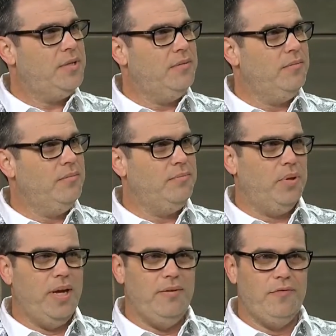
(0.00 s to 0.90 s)
and
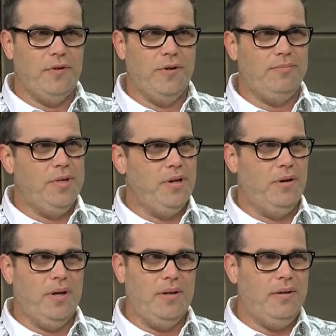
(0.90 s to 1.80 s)
played for, you
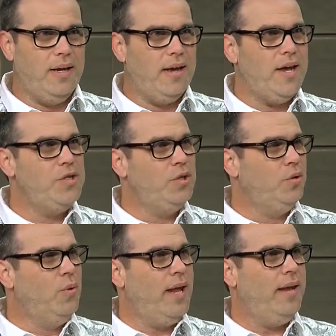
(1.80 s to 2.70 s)
know, uh, the
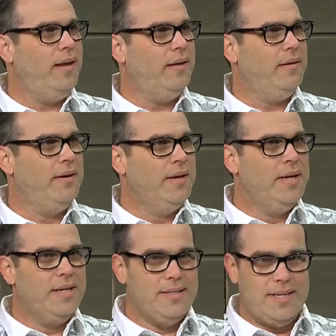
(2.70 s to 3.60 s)
occasional wedding. And mm
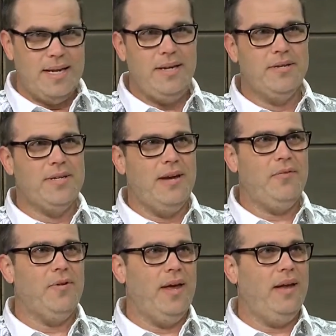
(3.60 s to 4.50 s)
-hmm. 10 years
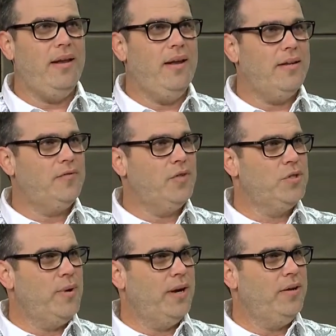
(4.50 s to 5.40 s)
after that, he got his
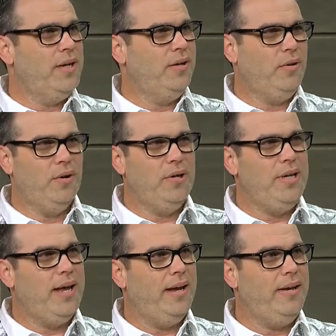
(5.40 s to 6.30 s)
first record deal,
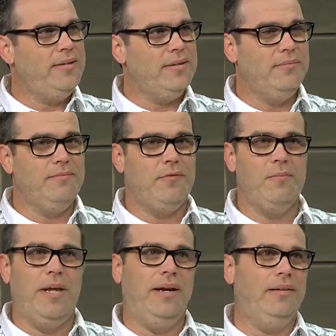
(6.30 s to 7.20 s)
early 90s. Mm -hmm. And mm-hmm.
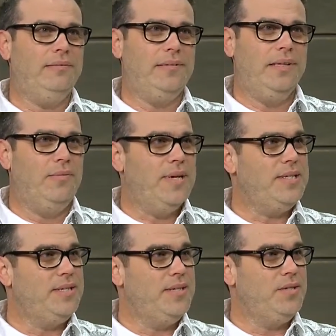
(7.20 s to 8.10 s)
from there, you know, the
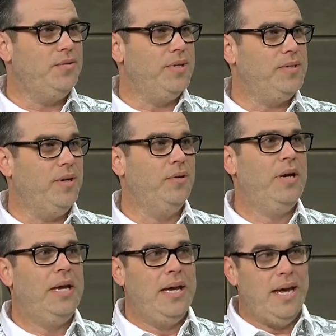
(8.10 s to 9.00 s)
rest is history. So
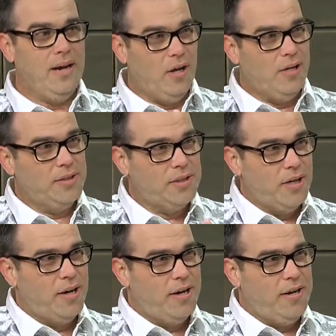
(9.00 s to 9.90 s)
it all
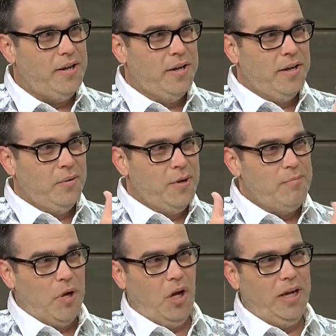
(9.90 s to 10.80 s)
started with
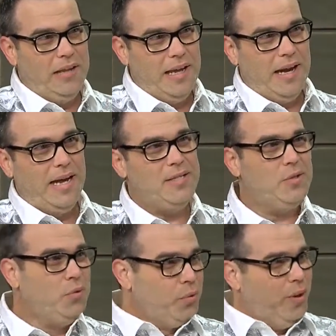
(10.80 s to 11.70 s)
yeah. pawning that high
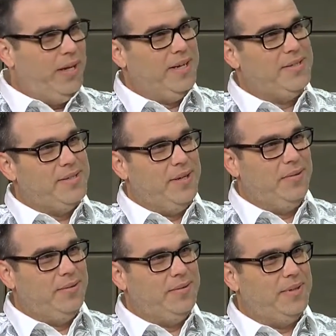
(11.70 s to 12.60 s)
school ring. So
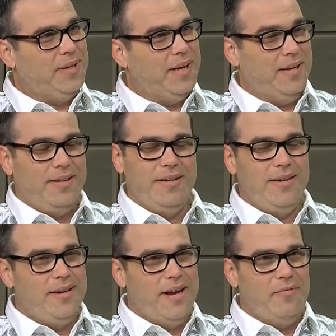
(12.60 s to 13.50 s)
wow. Uh, you,
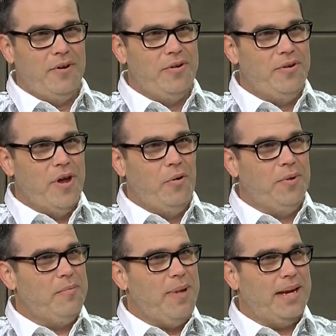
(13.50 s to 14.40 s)
you never know
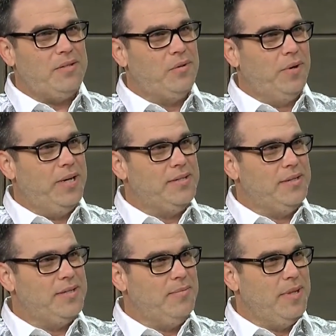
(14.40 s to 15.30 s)
what the backstory is
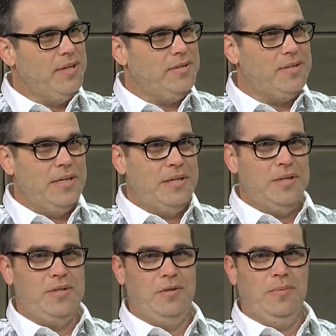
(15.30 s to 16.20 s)
on some of mm-hmm. these
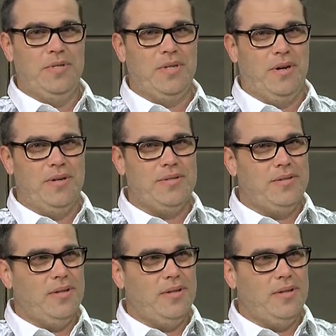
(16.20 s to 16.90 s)
superstars.